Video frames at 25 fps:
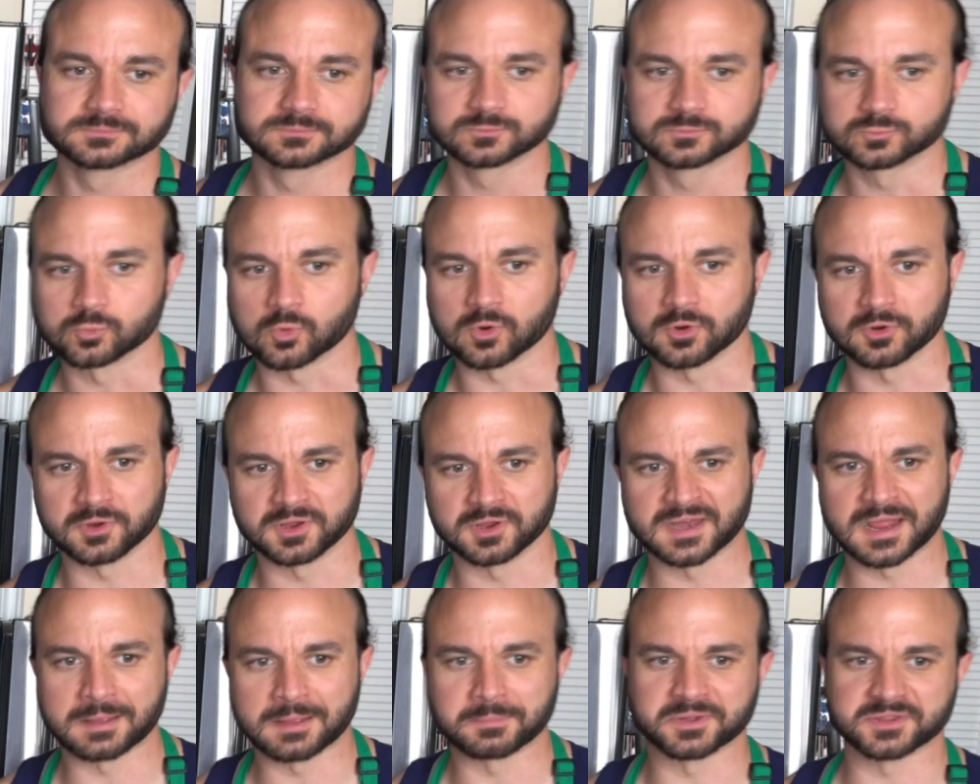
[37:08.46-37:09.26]
What are you
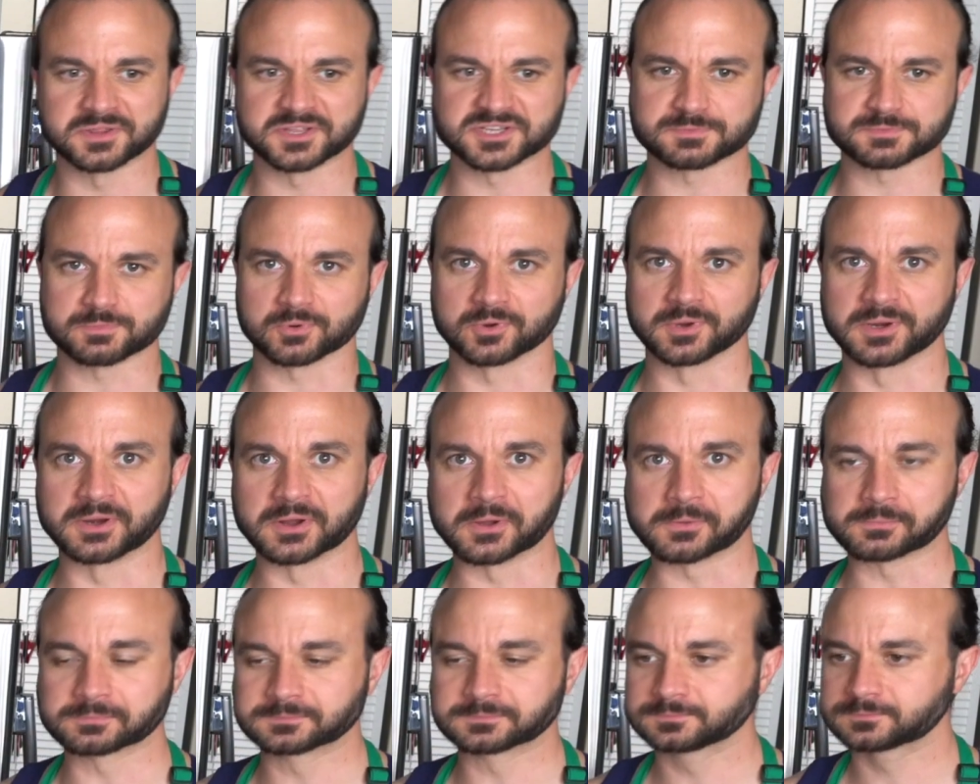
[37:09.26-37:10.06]
naming this
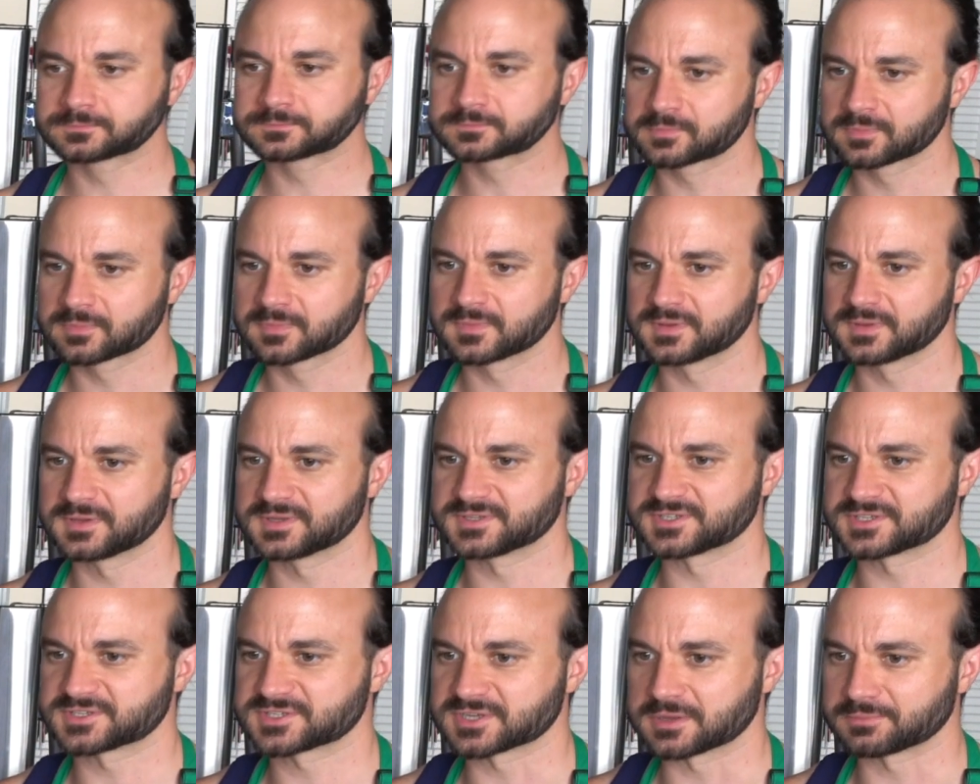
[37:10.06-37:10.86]
burrito?
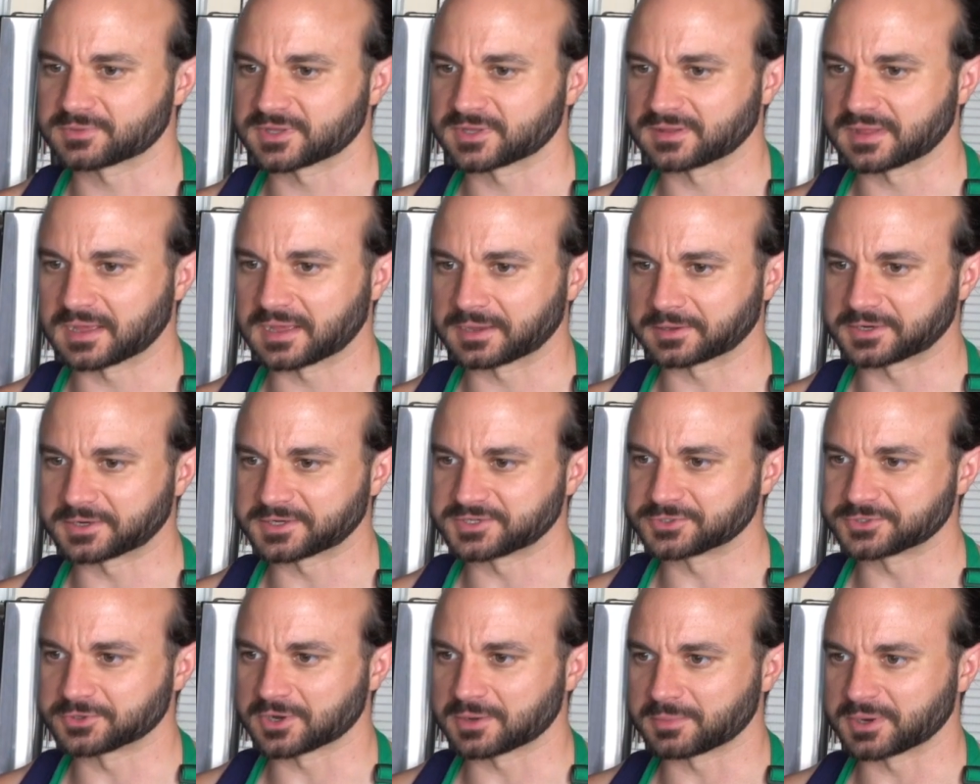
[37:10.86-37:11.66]
Is it something I gotta
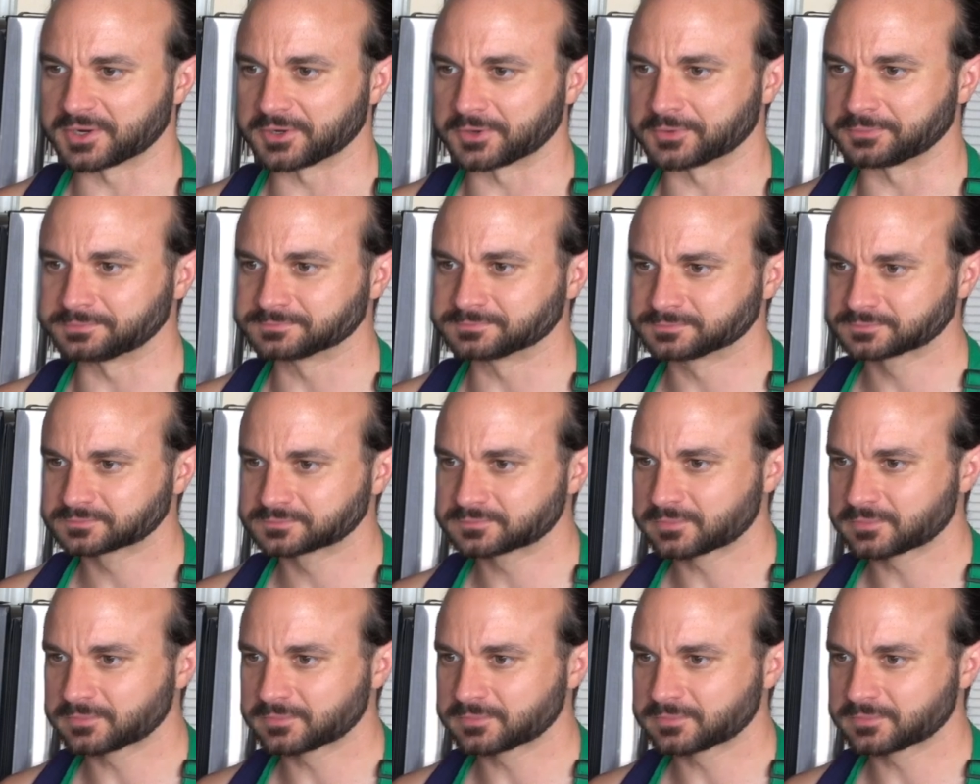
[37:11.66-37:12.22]
do on my own?